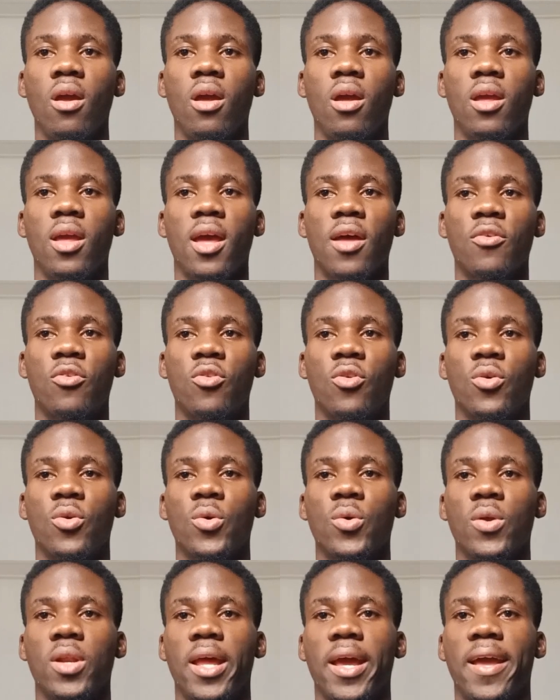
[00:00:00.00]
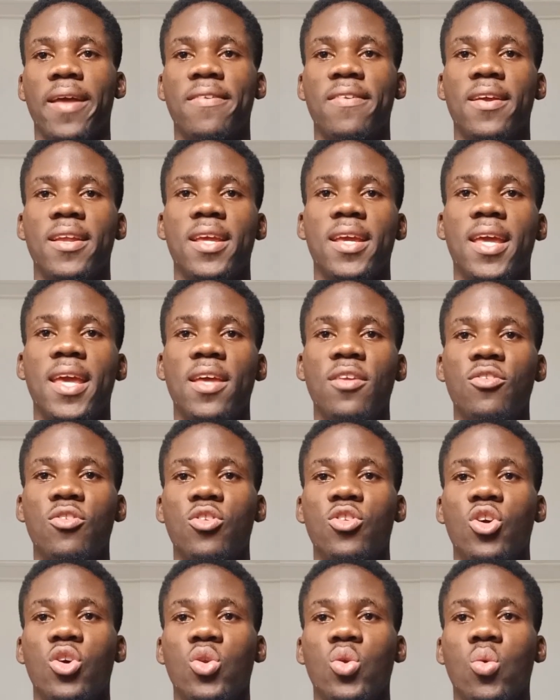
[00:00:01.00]
Yeah, so like I said, in case you
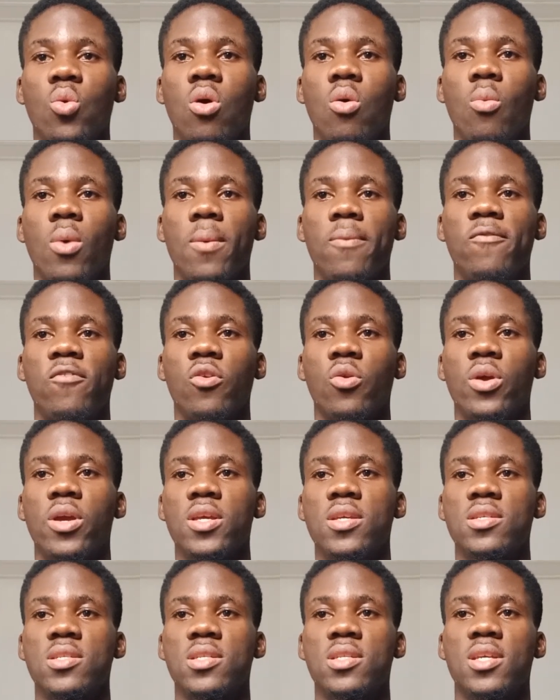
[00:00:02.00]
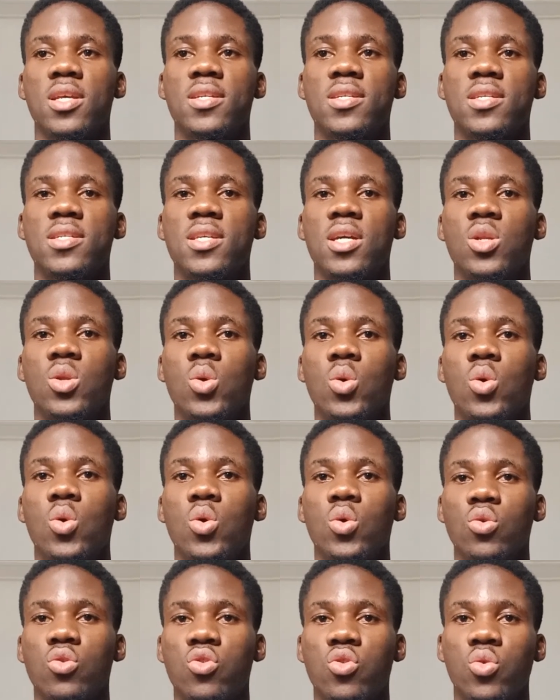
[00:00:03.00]
don't know what Webflow is, it is a
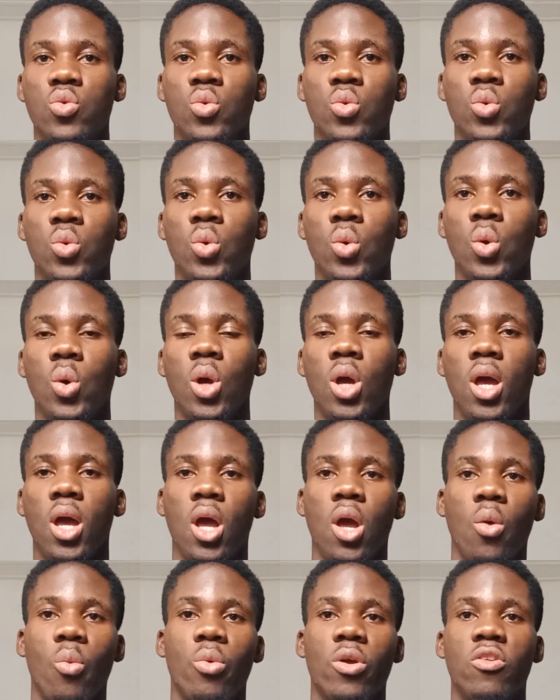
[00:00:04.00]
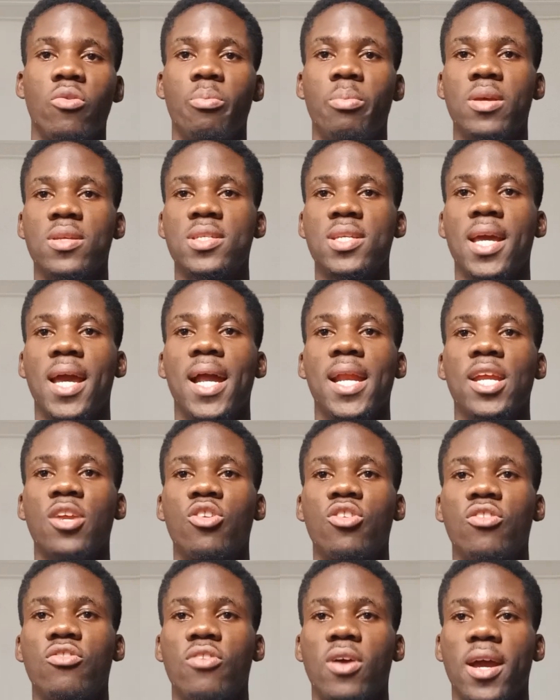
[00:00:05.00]
no-code tool with basically
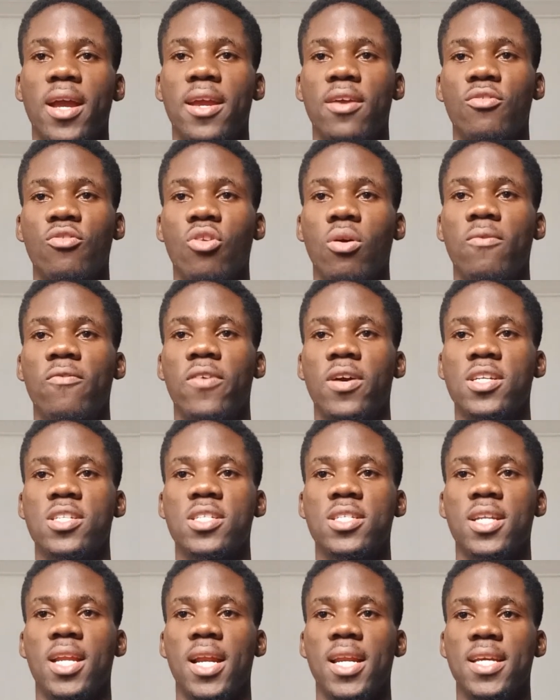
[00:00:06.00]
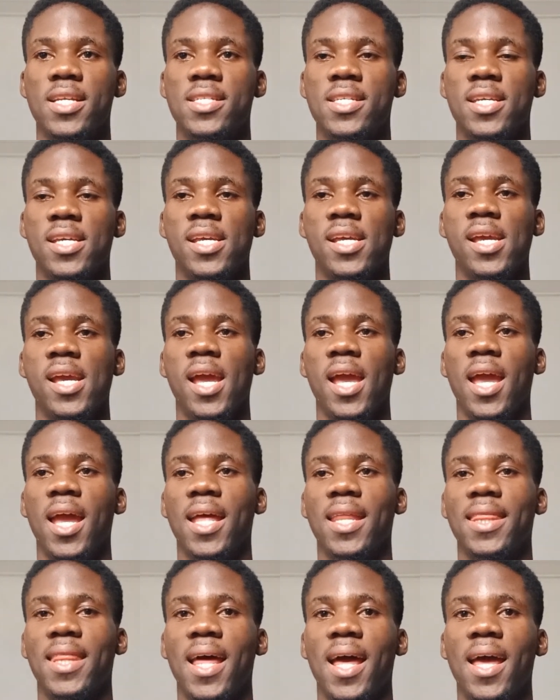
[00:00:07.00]
drag and drop functionality
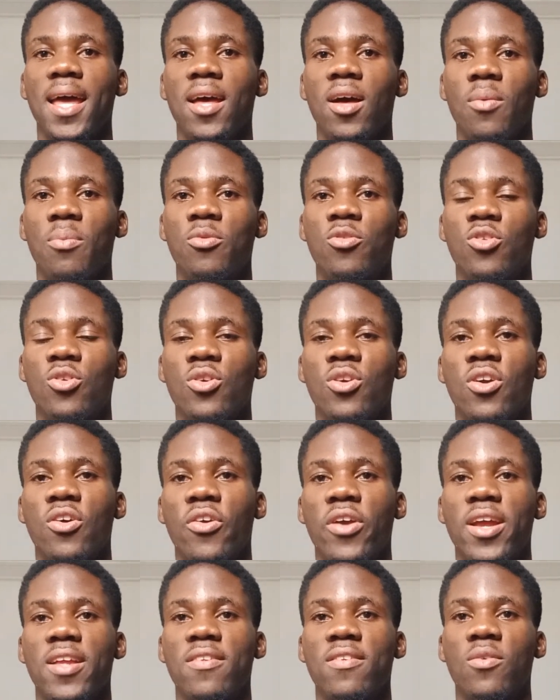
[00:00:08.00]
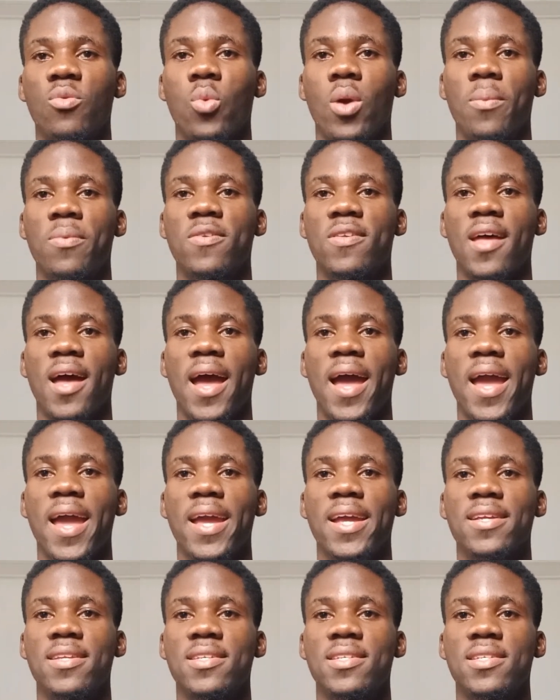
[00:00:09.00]
that helps you create
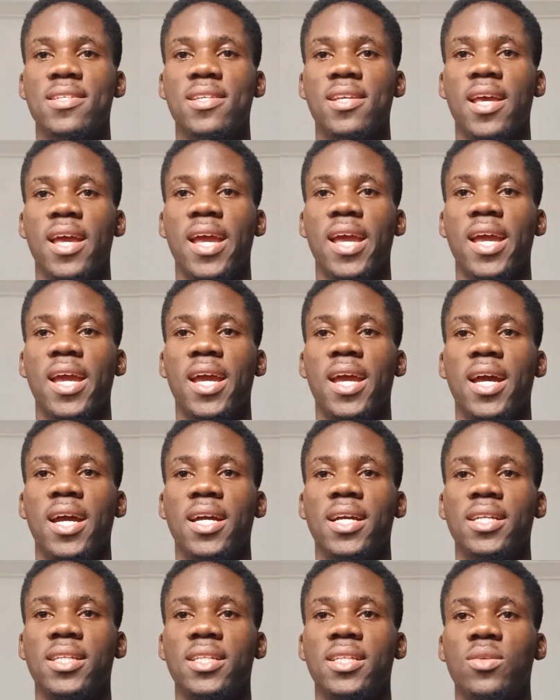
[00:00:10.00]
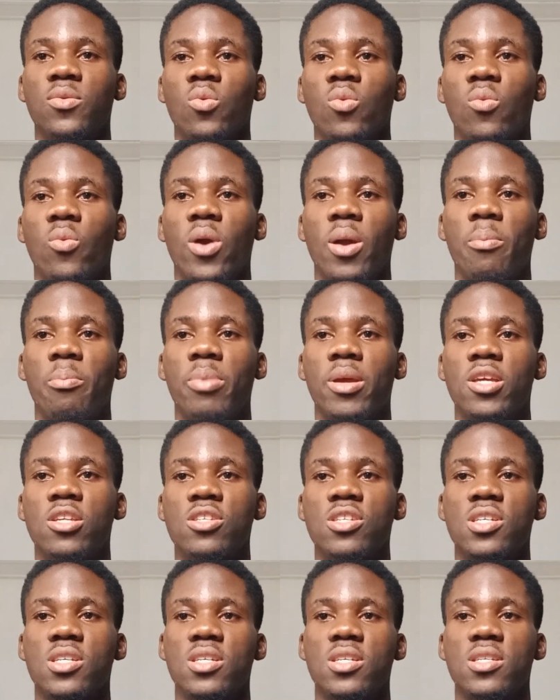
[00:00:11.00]
websites and web
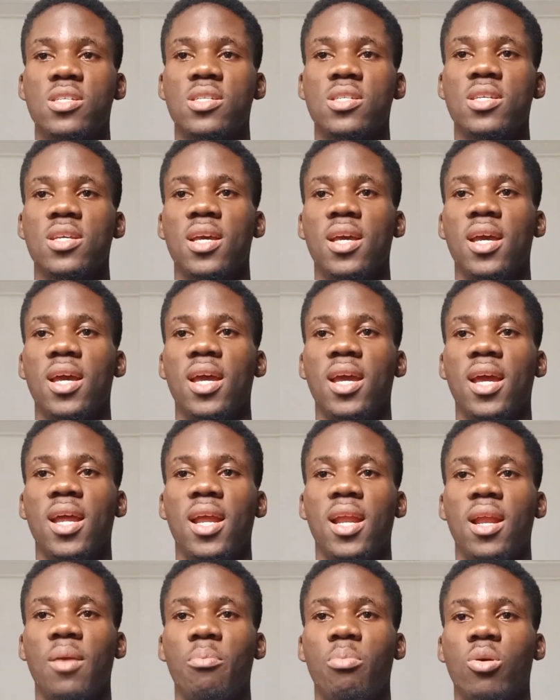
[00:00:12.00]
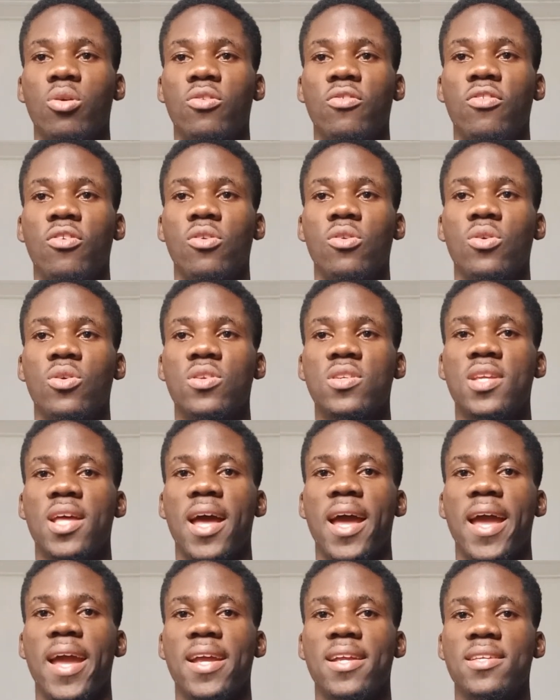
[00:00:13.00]
pages, portfolio
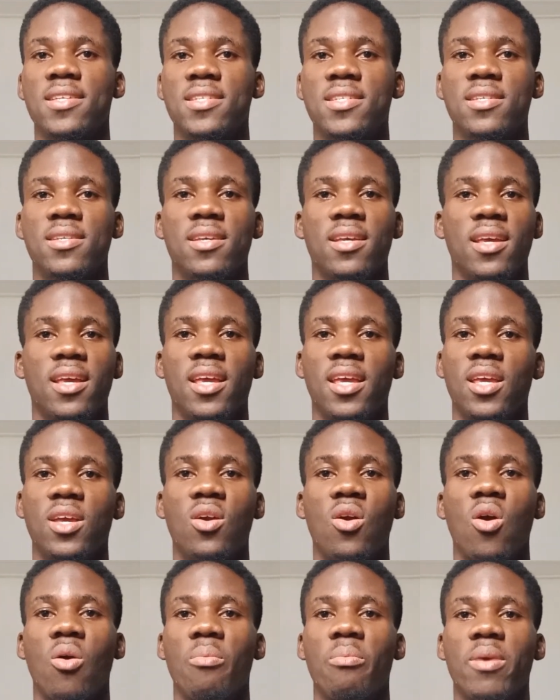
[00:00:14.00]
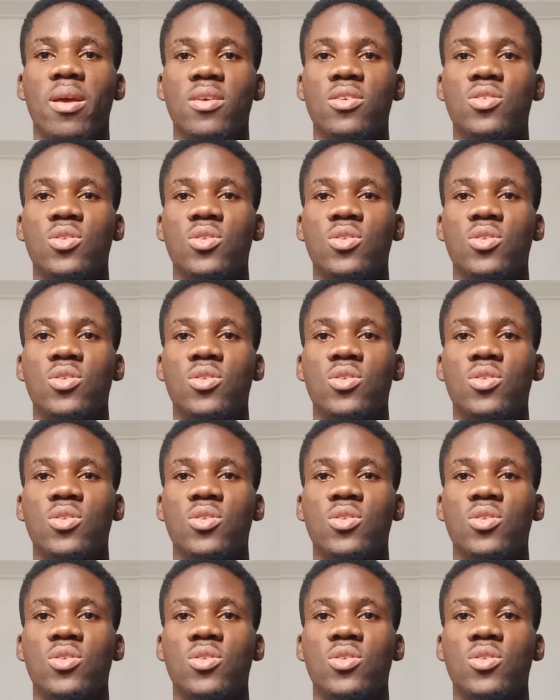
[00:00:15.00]
sites, e-commerce